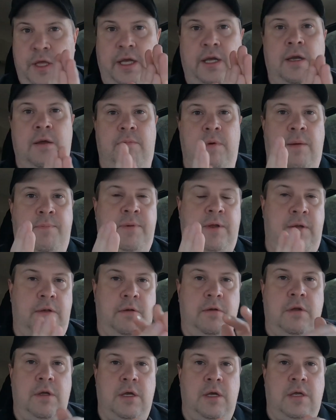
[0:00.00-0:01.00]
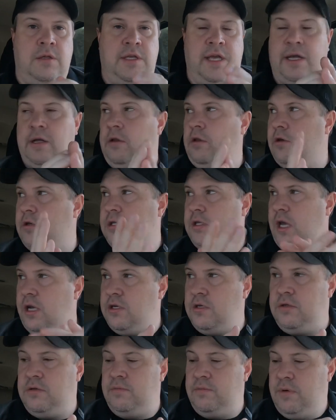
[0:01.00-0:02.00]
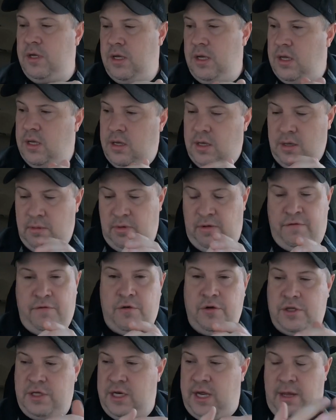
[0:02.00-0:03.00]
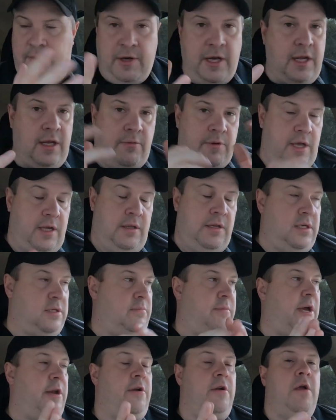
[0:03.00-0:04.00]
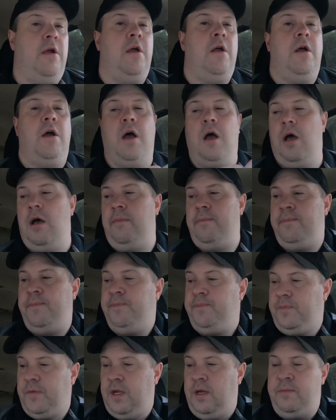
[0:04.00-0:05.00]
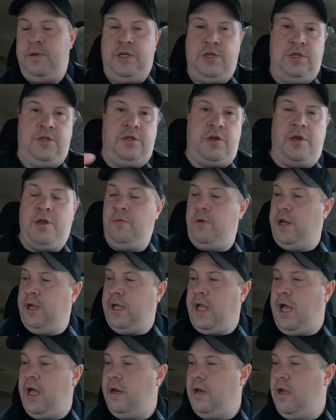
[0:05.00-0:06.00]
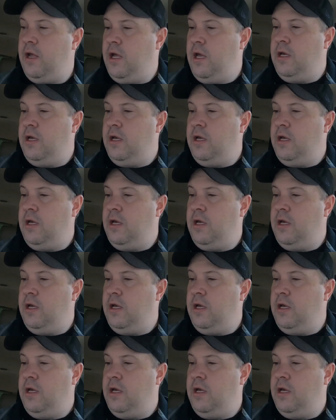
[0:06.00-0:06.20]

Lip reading: come up and take a look session before today. But anyway, it doesn't matter. Let me just show you what I got.